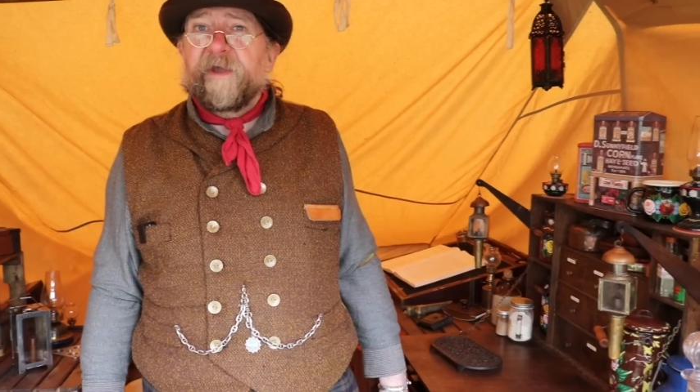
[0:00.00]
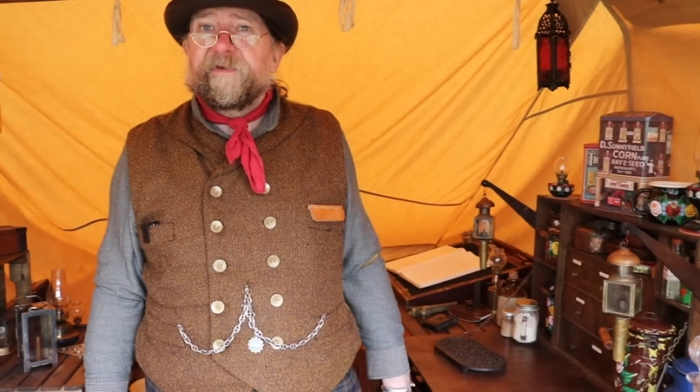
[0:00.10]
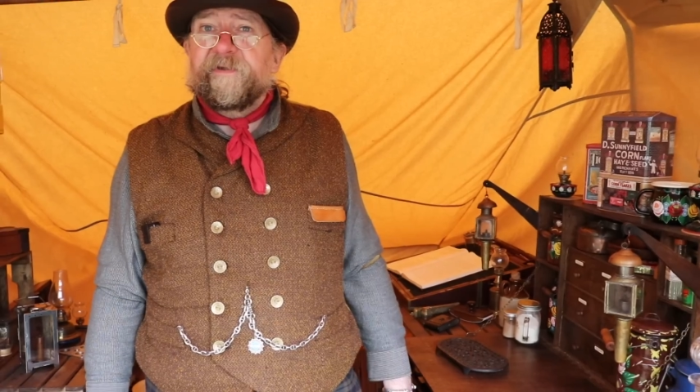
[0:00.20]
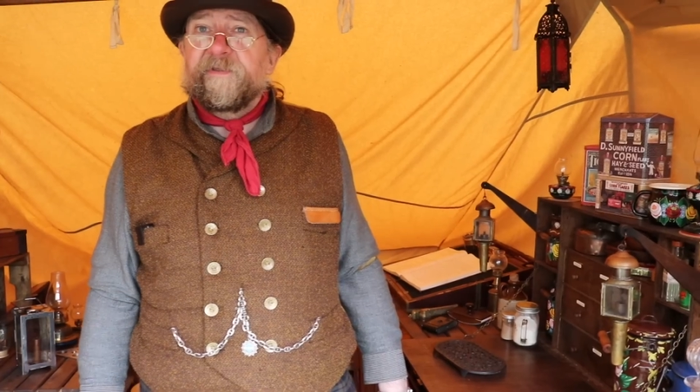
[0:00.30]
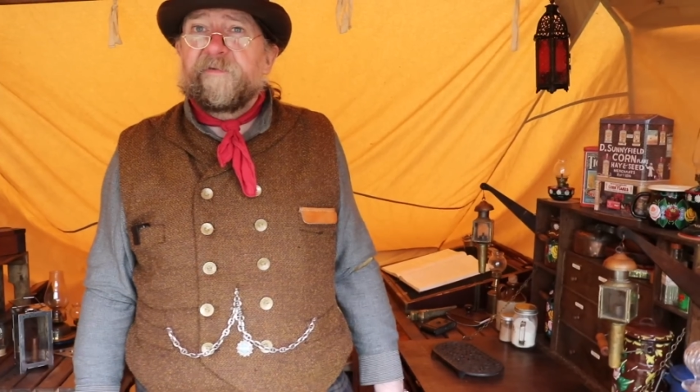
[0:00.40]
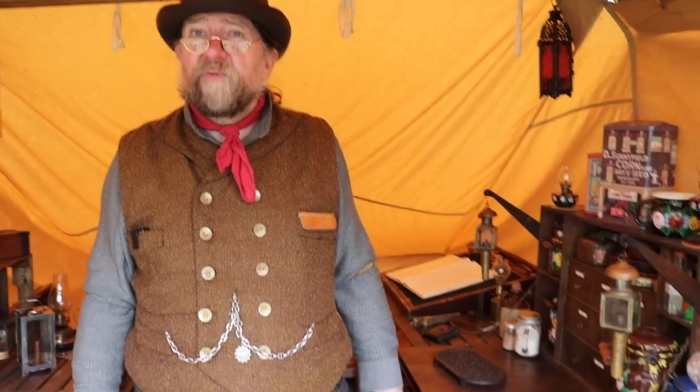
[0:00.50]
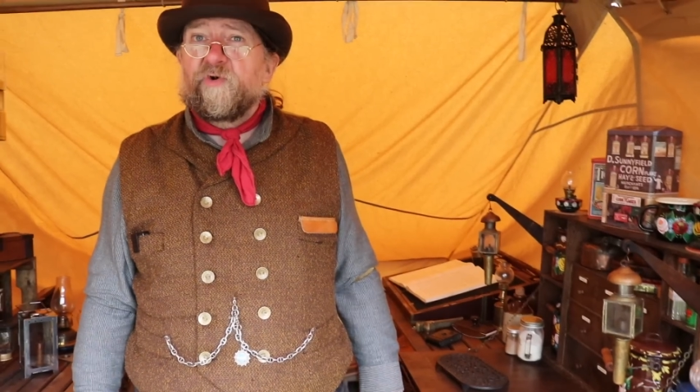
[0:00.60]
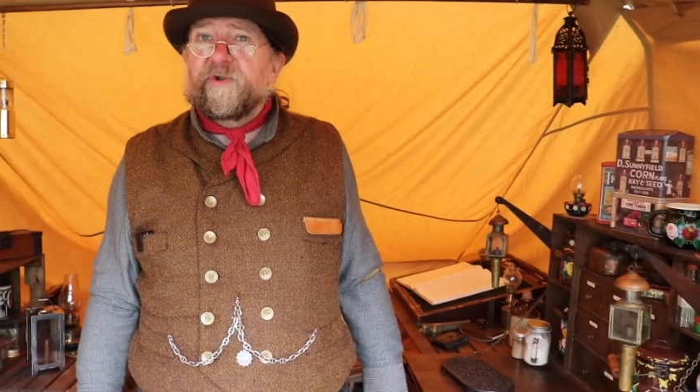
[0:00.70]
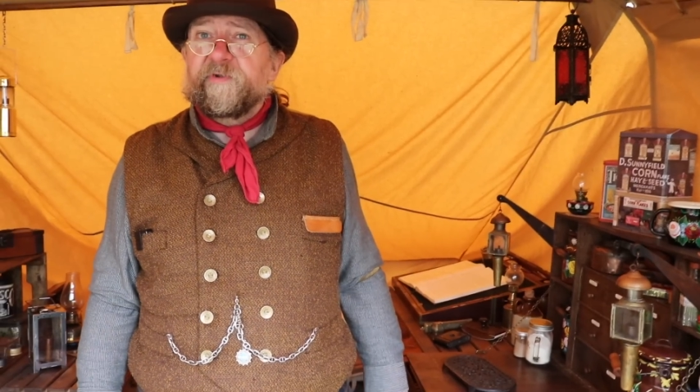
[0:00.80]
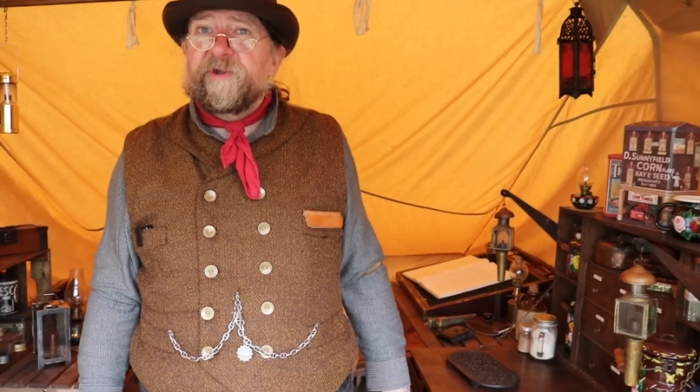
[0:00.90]
better than
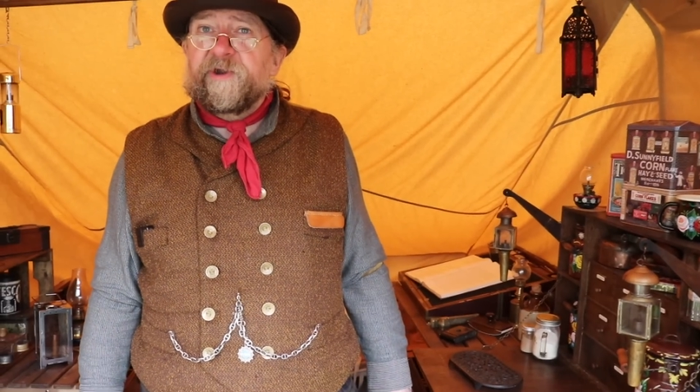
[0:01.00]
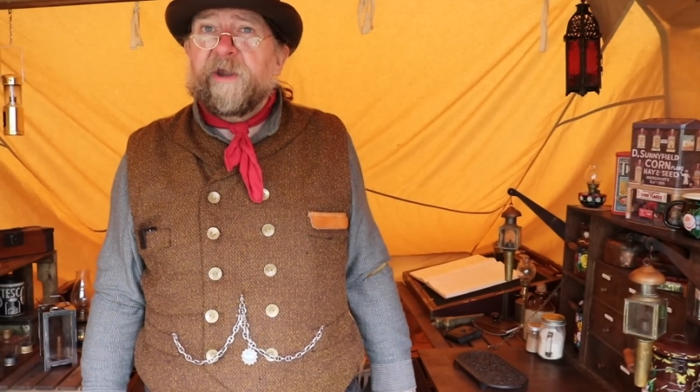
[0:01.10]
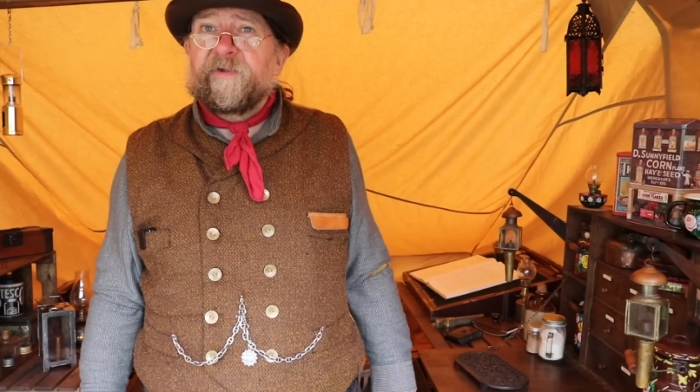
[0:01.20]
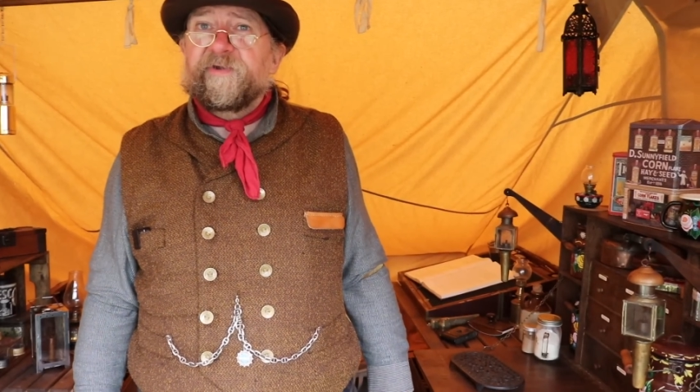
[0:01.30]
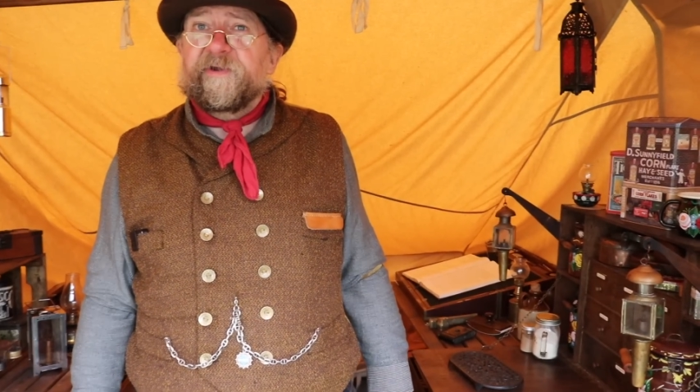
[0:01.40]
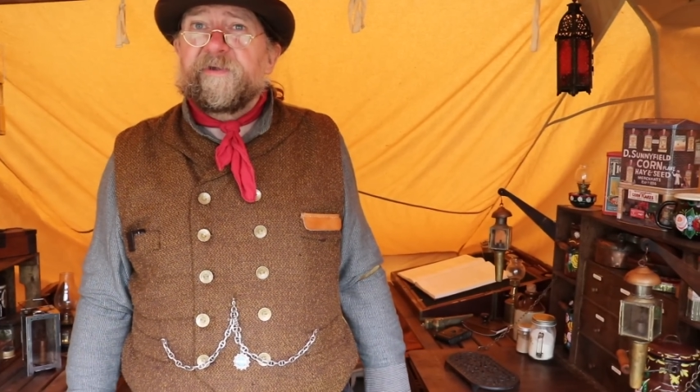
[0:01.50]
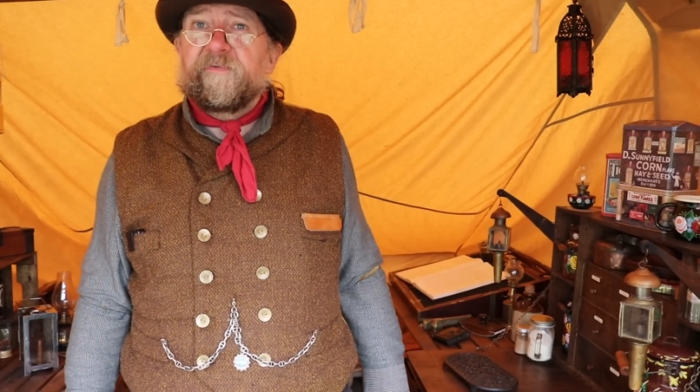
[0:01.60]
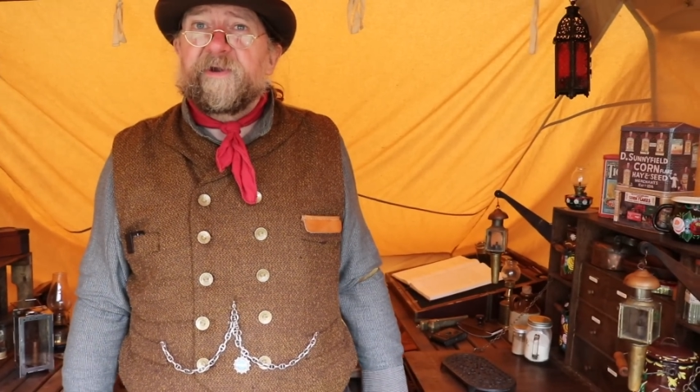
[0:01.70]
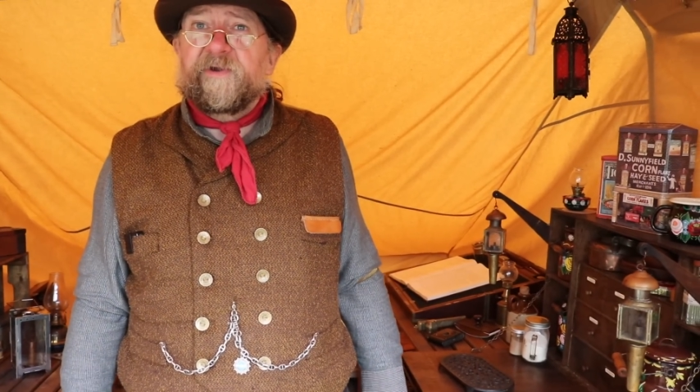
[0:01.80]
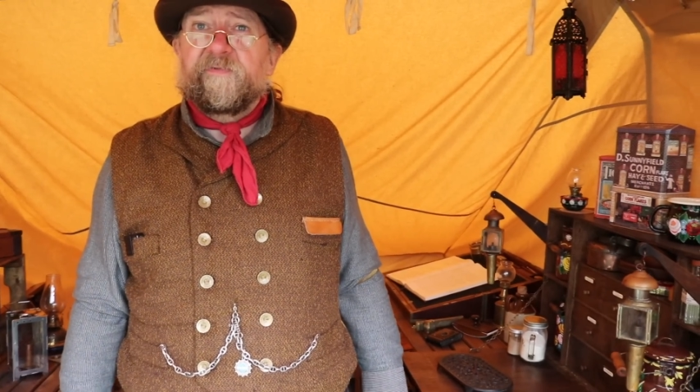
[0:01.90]
Maud Kachansky,
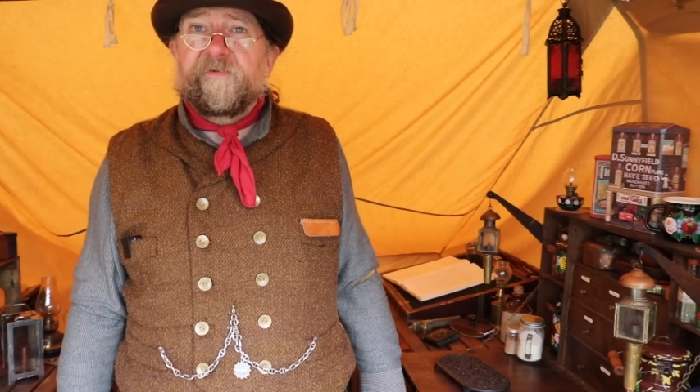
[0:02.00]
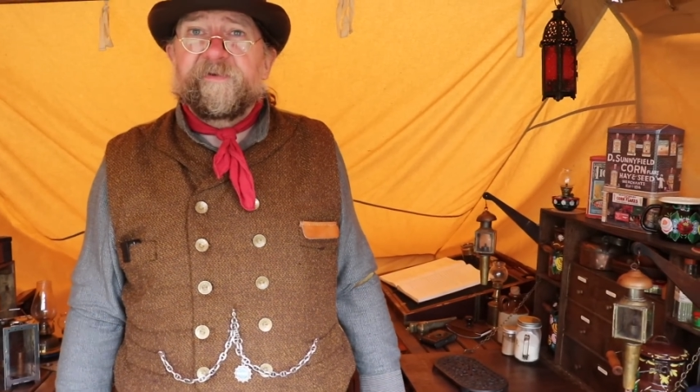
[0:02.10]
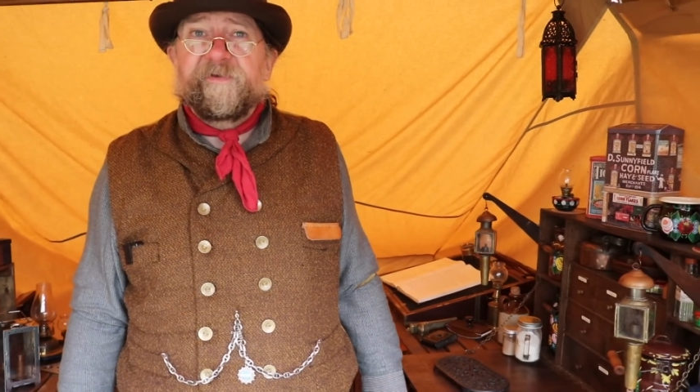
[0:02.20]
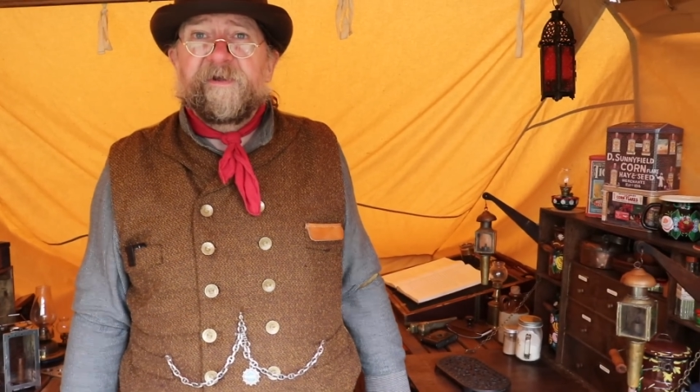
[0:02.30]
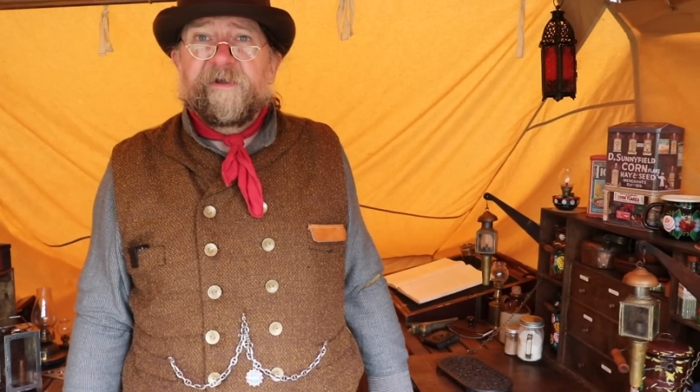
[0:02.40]
which was,